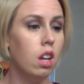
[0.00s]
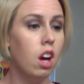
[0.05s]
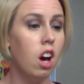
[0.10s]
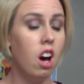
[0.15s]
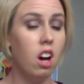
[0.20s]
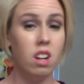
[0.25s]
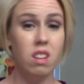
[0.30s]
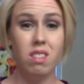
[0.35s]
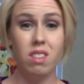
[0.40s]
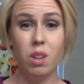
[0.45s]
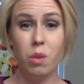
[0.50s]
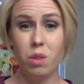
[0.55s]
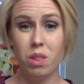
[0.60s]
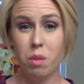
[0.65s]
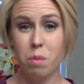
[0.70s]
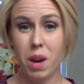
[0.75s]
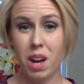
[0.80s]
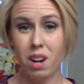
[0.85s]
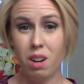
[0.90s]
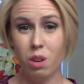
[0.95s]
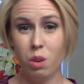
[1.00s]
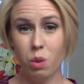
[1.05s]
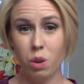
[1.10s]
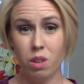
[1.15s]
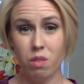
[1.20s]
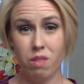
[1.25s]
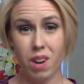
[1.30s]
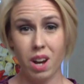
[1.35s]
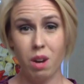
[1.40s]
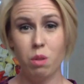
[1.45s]
honestly, with the pattern
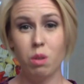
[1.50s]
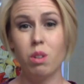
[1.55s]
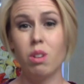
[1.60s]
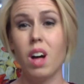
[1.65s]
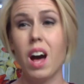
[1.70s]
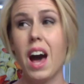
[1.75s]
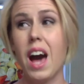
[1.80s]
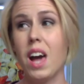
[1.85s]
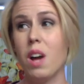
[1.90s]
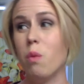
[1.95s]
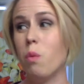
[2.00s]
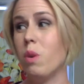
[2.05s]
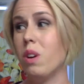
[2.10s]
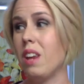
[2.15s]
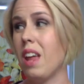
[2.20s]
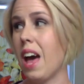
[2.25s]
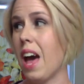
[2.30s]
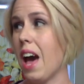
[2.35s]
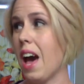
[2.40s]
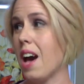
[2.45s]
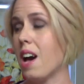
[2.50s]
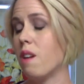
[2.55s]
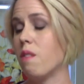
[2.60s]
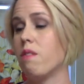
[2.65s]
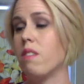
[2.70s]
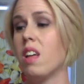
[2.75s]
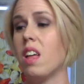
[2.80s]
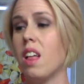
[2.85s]
going viral, I would have